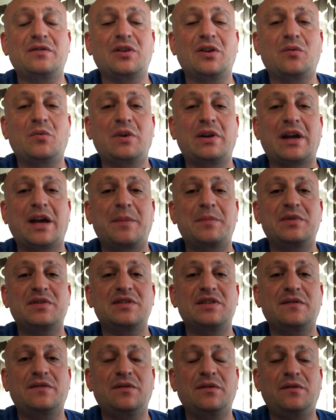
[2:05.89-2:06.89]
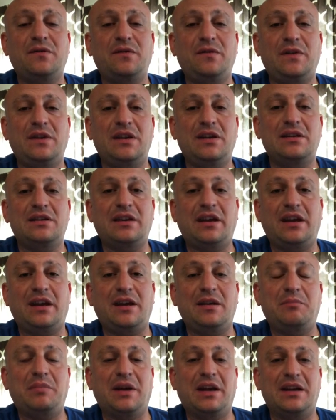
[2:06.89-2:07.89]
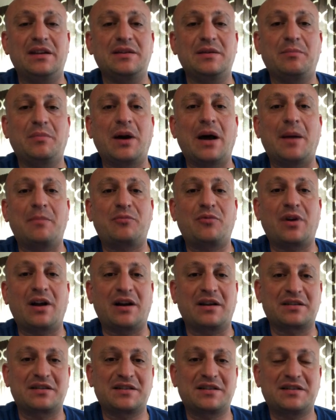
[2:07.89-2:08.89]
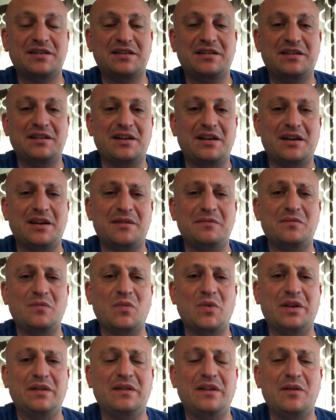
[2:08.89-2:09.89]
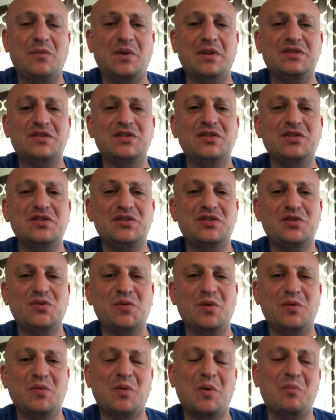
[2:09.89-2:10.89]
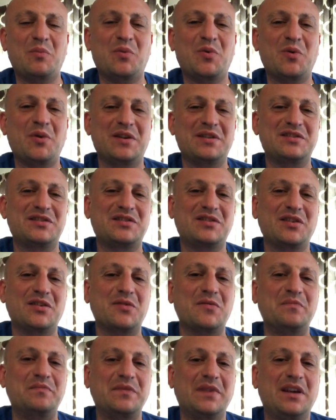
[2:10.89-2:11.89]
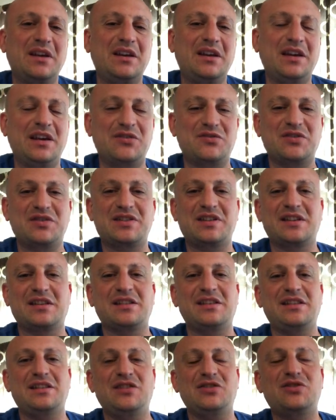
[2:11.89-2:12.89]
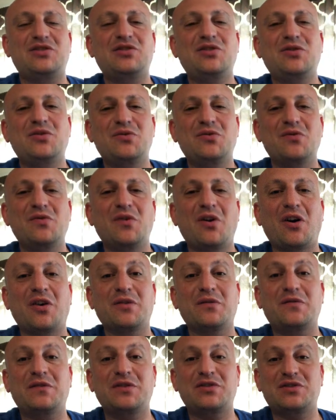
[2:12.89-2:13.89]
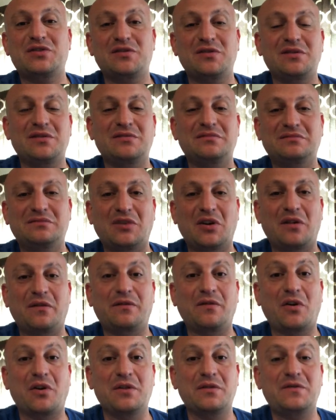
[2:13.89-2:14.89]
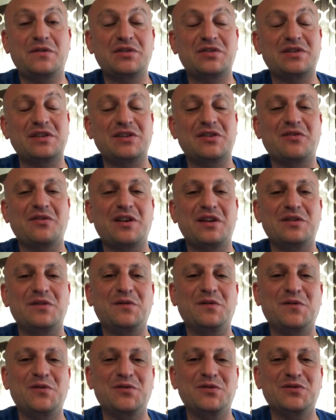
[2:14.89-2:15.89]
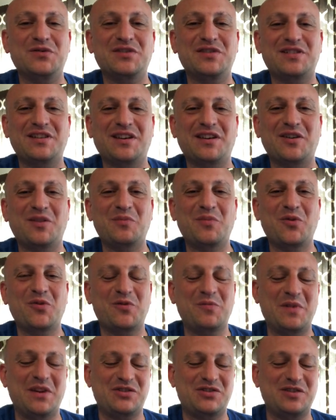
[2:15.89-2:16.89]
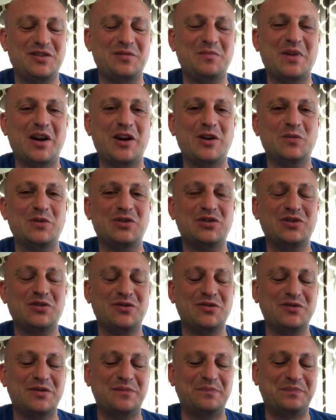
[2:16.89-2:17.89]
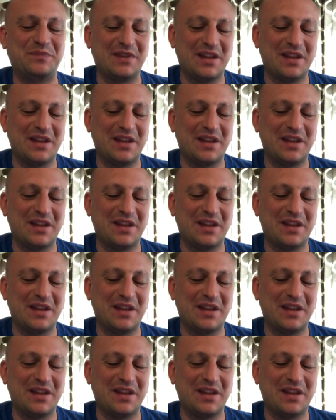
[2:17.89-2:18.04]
what happens if you feed a panda Pop Rocks when they went to the zoo at one point. So, interestingly, these two artificially created foods are both mentioned in Married with Children.